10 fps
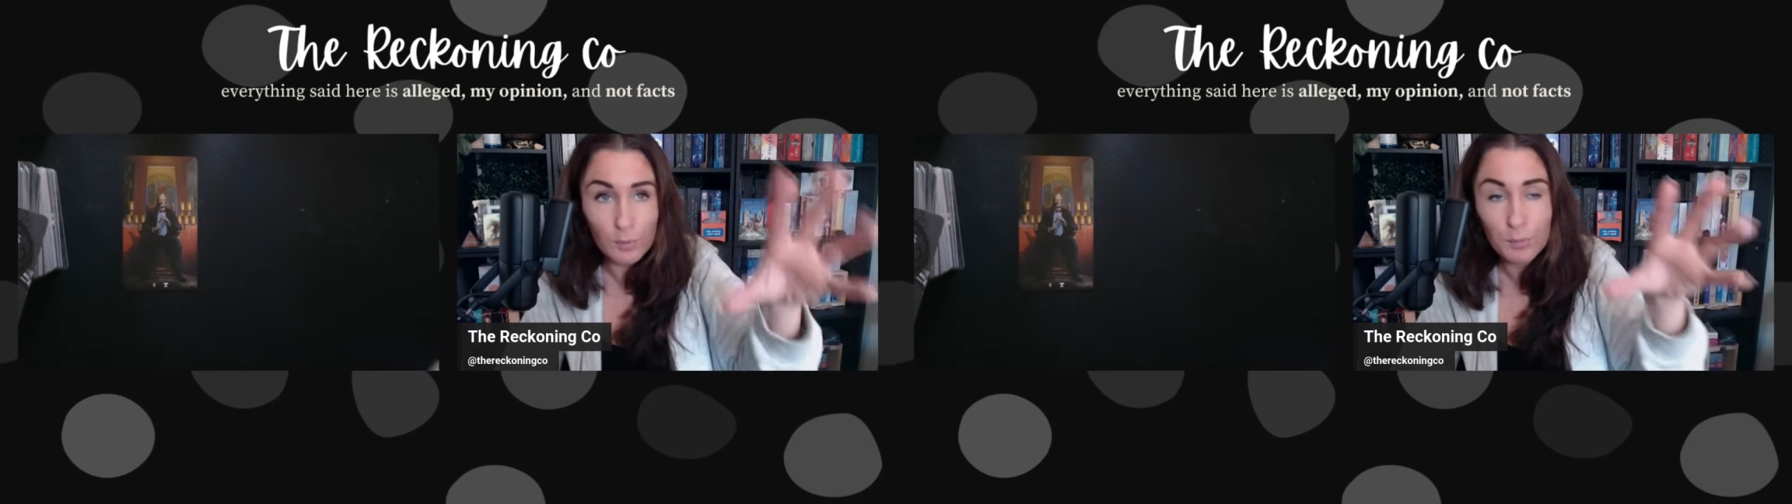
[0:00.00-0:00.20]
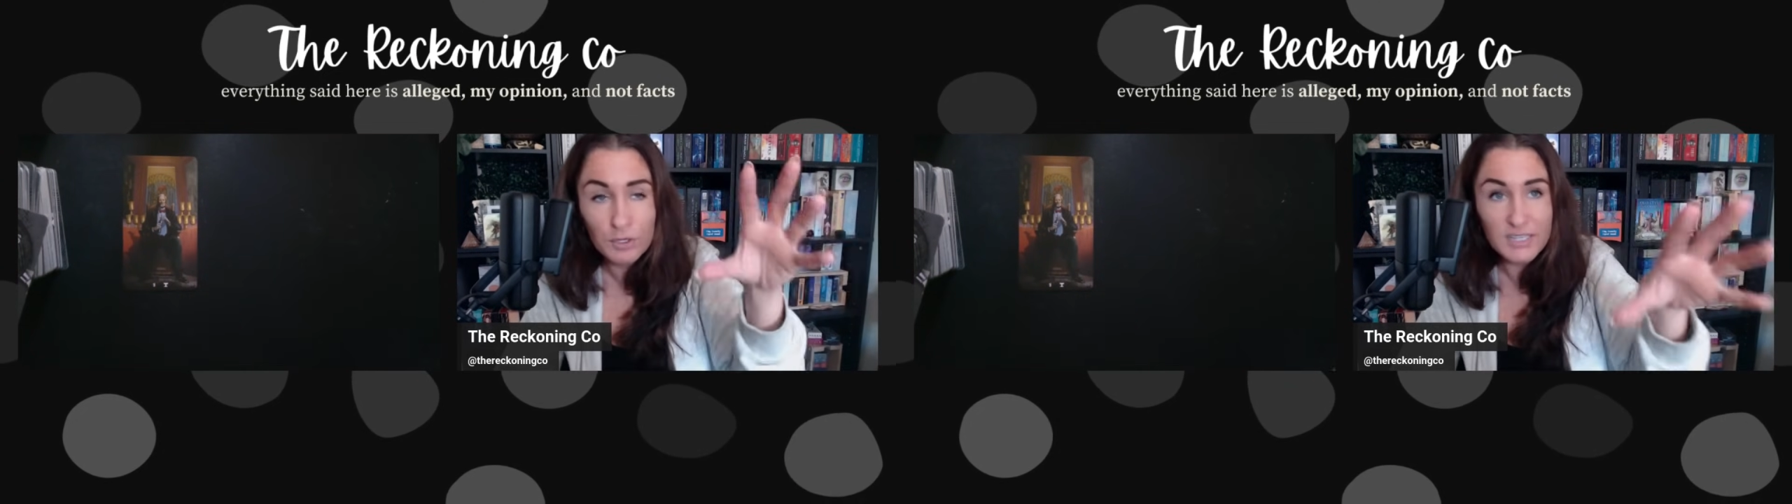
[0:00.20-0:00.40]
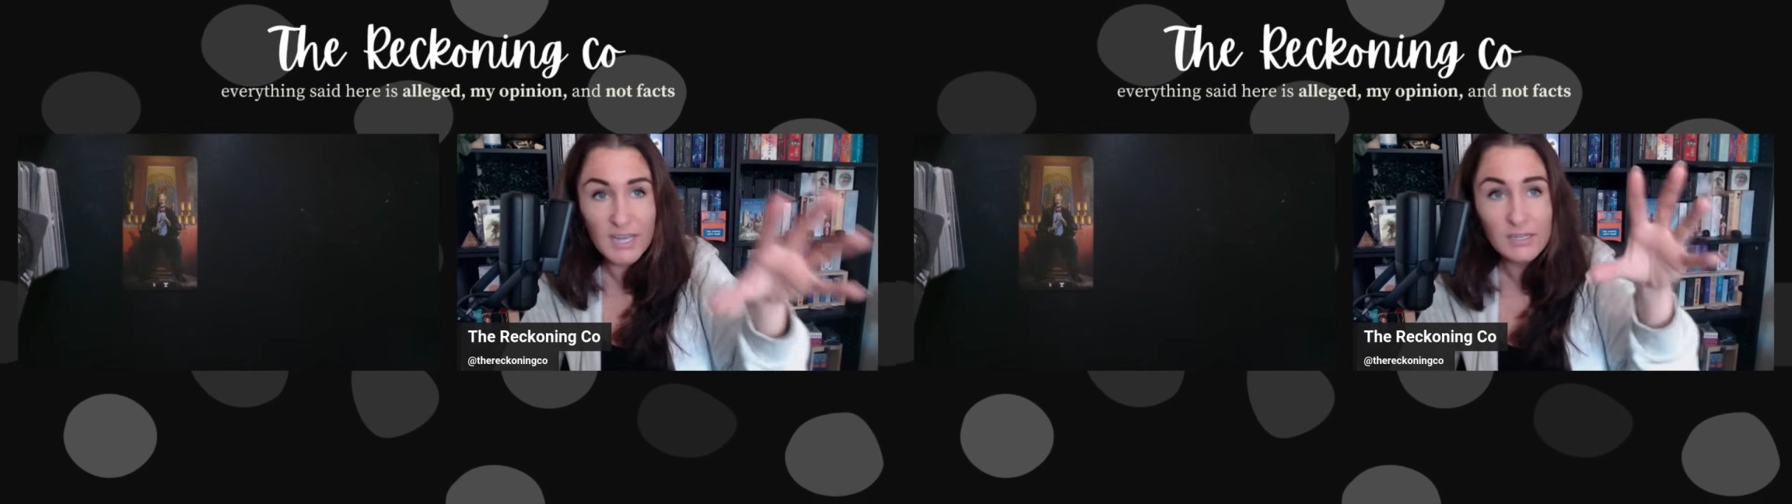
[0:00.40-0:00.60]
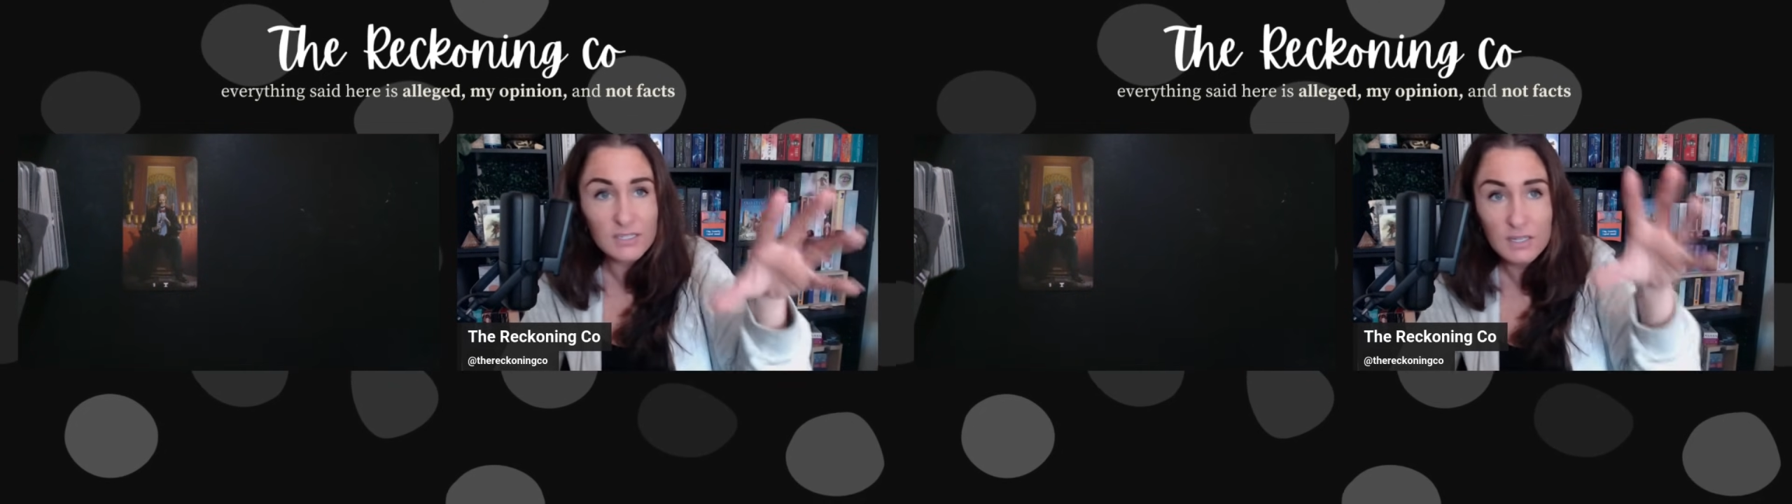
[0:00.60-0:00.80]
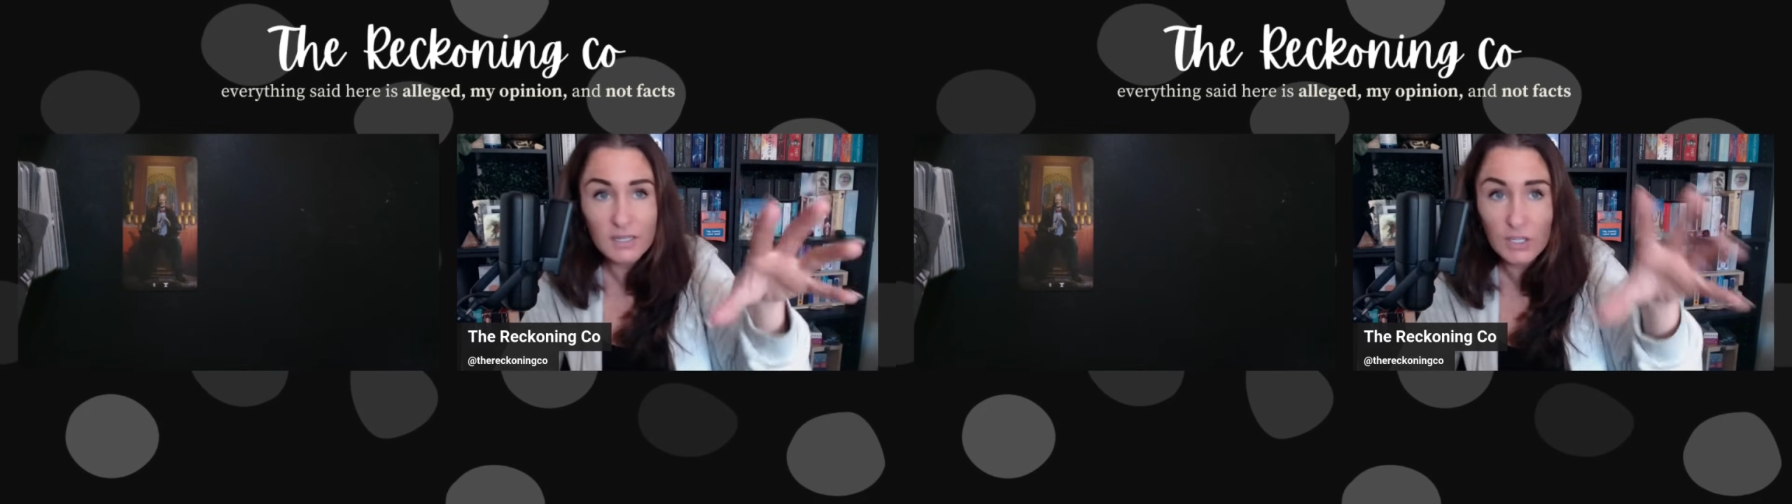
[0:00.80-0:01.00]
present
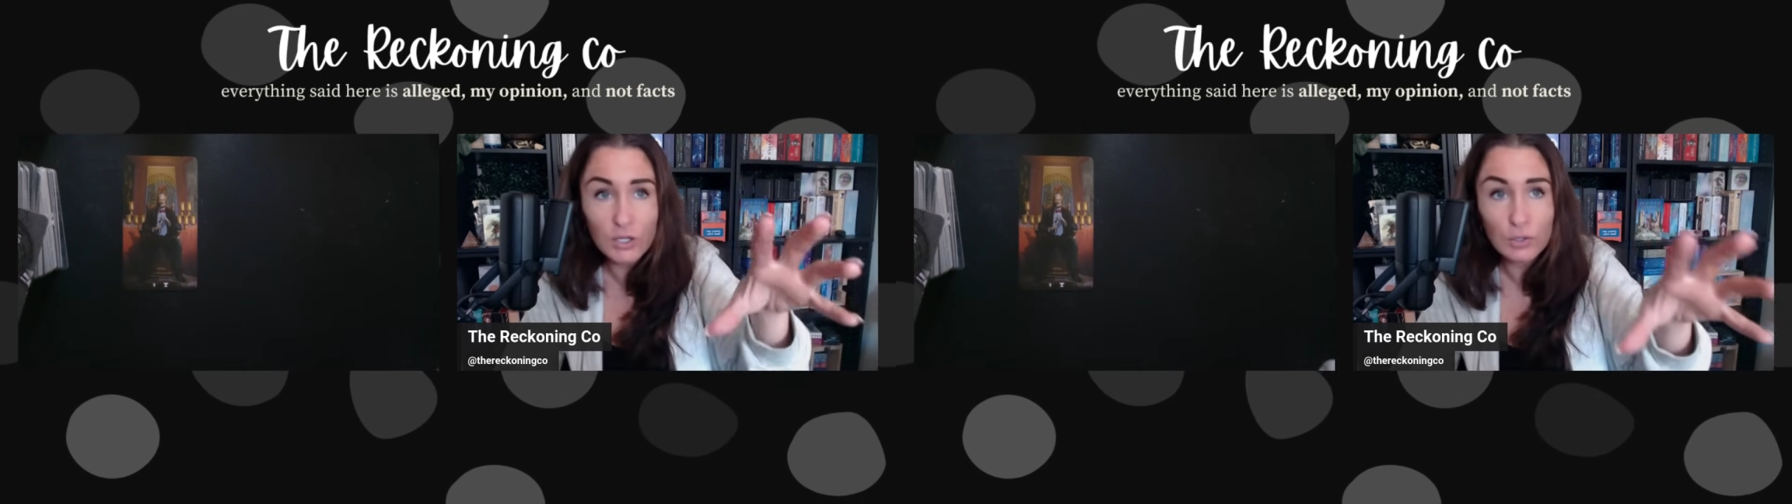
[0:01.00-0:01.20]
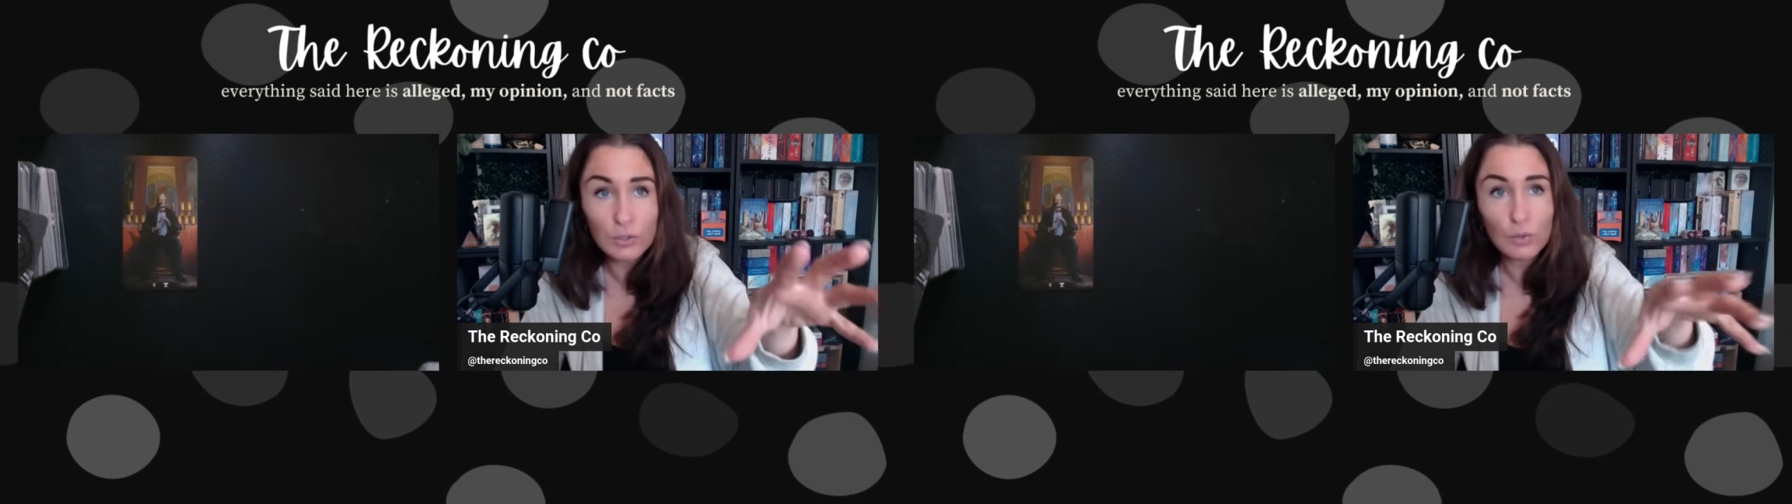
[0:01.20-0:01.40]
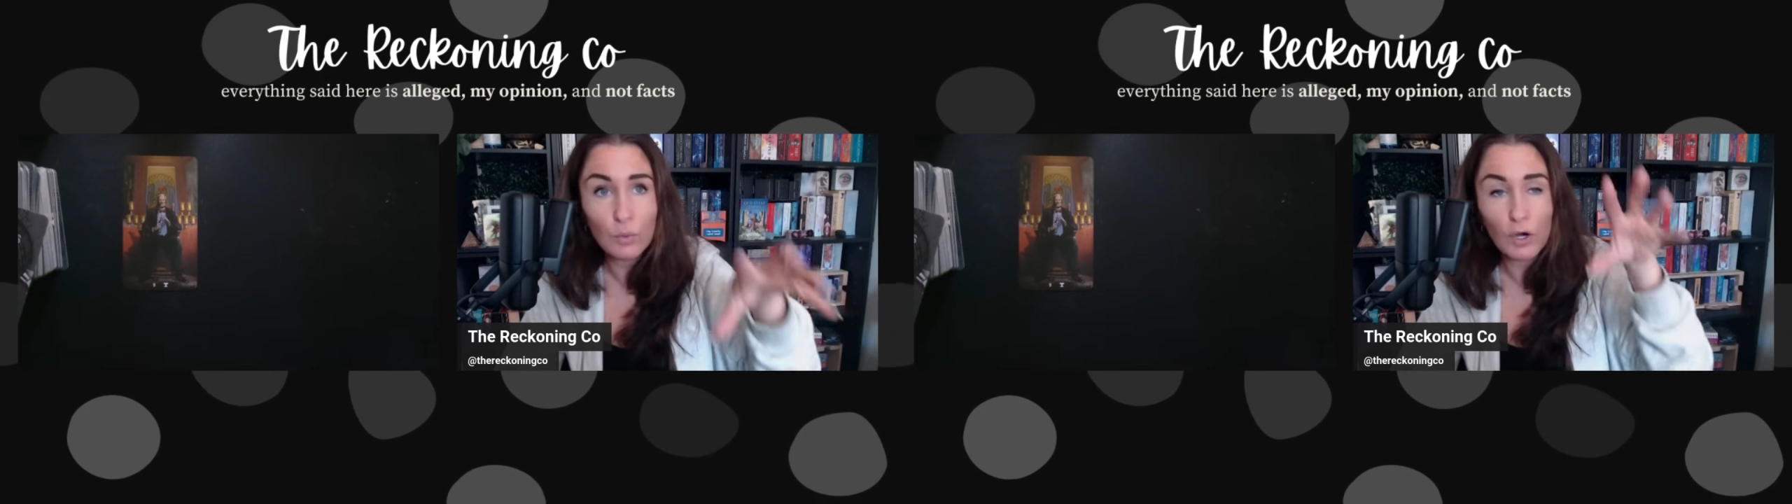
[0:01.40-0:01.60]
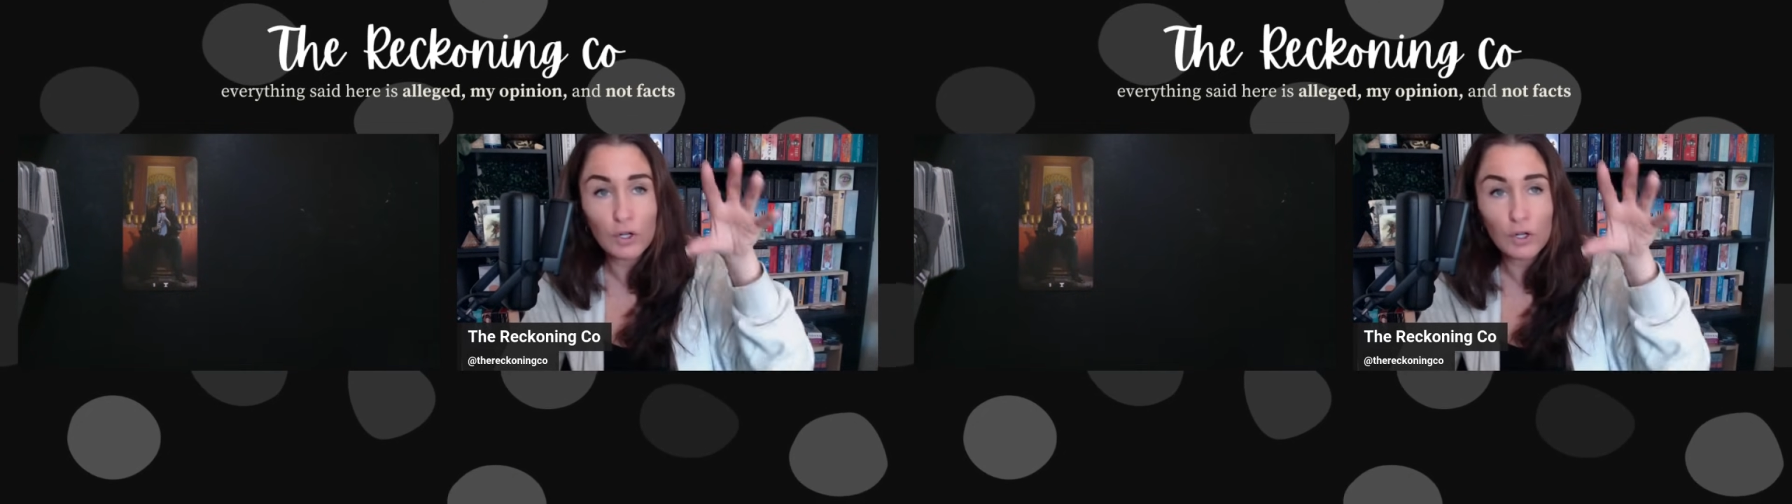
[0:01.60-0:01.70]
to you where